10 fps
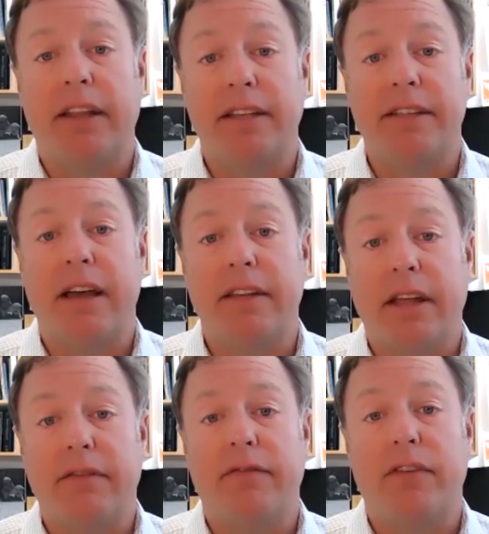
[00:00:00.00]
That's
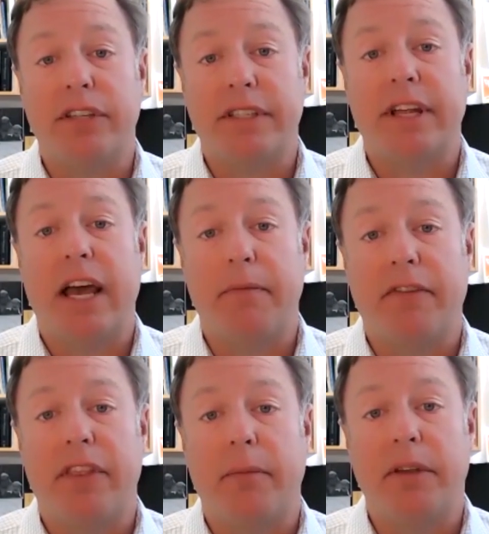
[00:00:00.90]
that first step
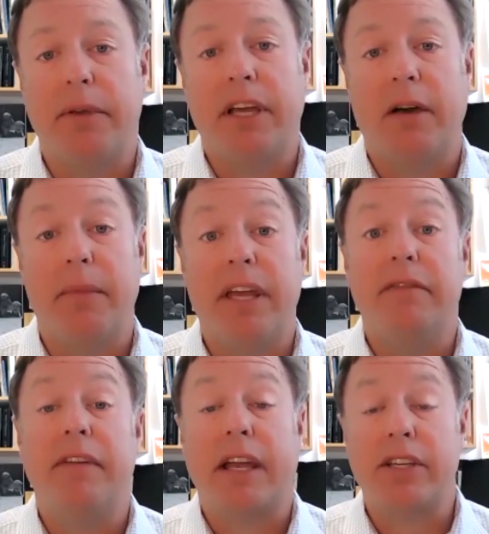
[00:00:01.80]
for them to become
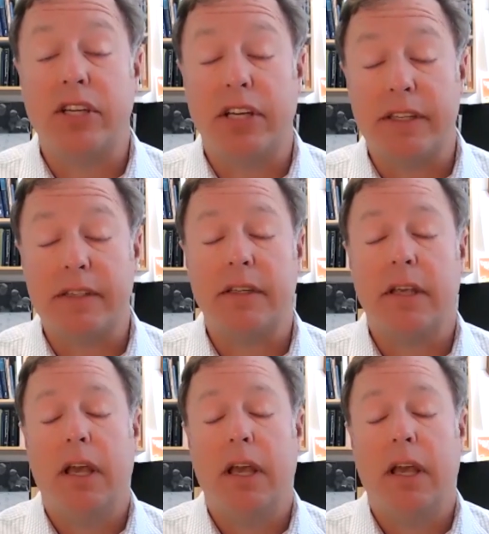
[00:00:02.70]
infectious.